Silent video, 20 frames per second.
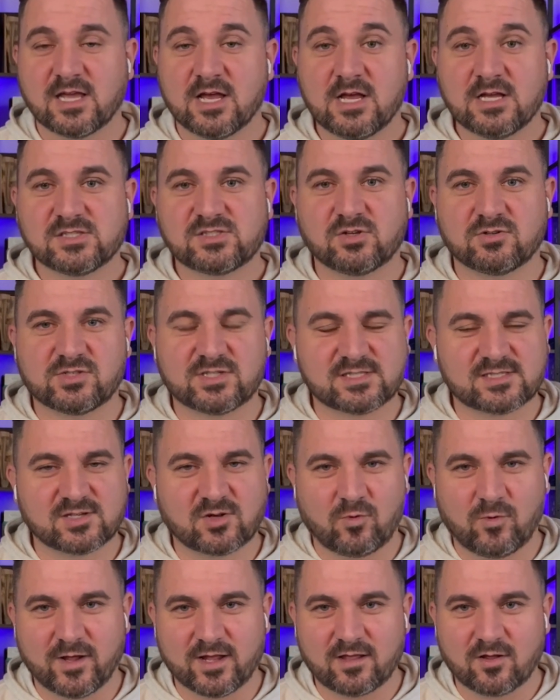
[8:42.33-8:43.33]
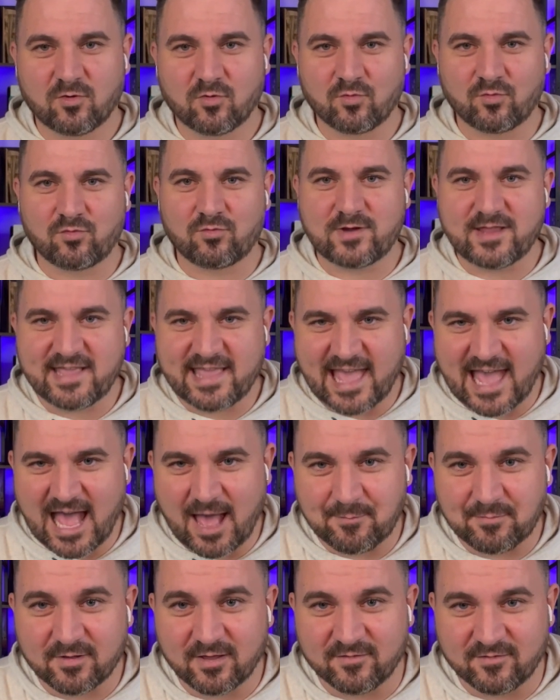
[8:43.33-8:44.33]
So just a quick
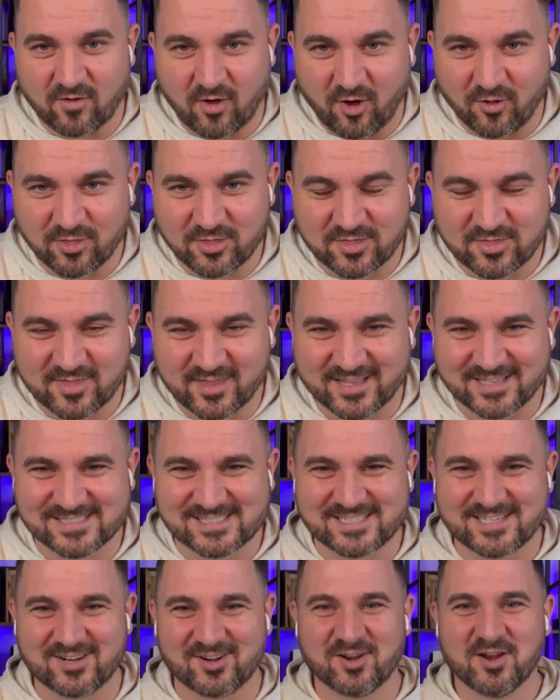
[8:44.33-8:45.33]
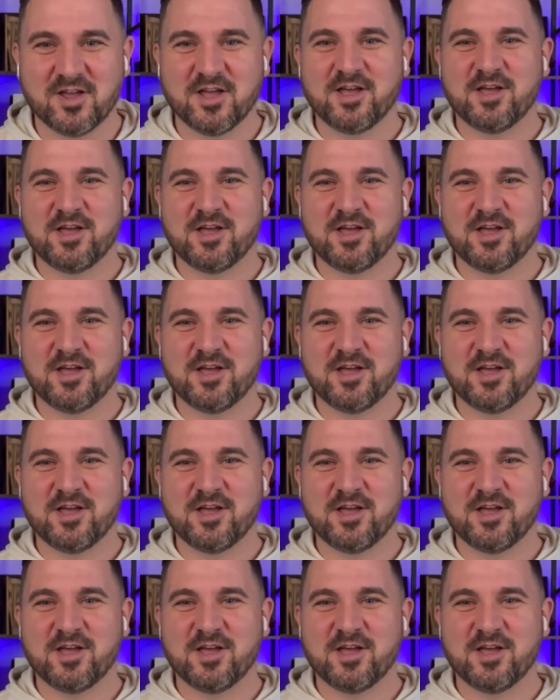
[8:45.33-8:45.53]
recap of all the things here.